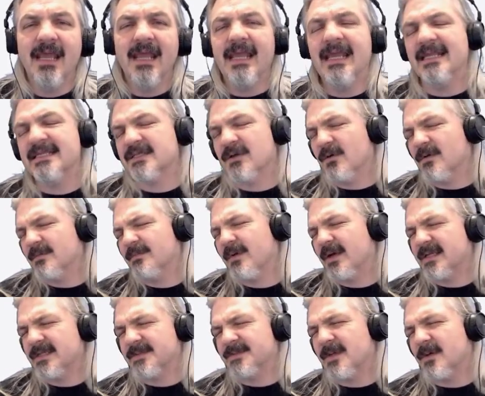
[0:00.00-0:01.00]
It's on
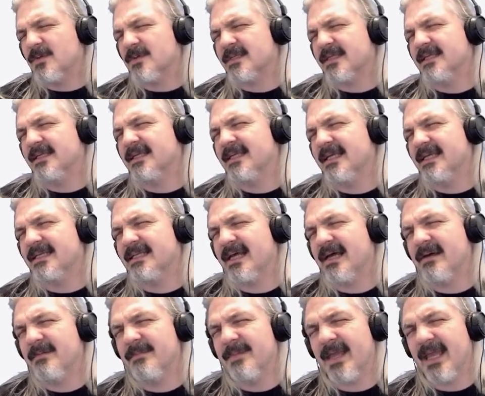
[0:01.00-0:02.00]
by default in
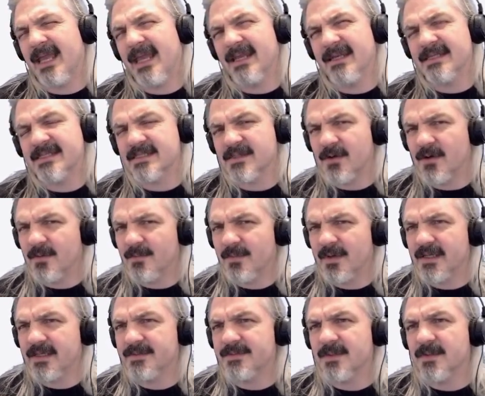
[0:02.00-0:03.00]
GitHub, and it's on
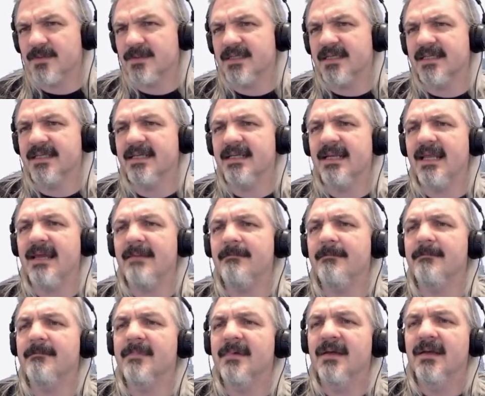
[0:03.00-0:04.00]
by default in GitLab,
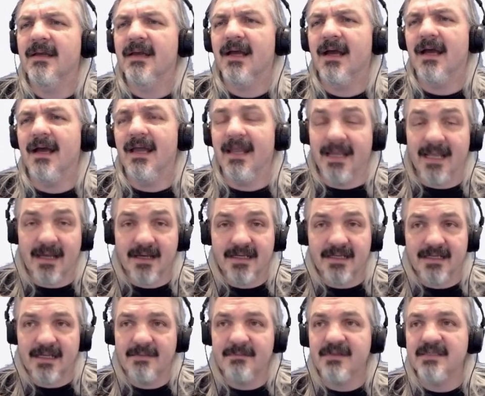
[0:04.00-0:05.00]
in our
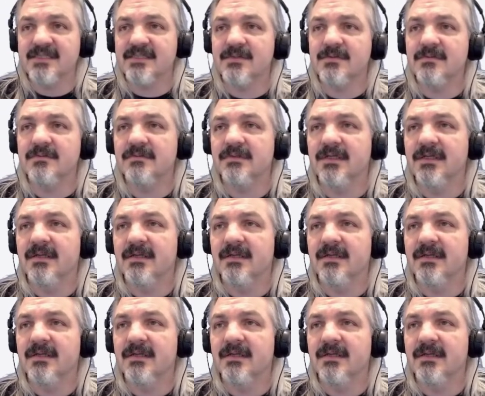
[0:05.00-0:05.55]
GitLab install.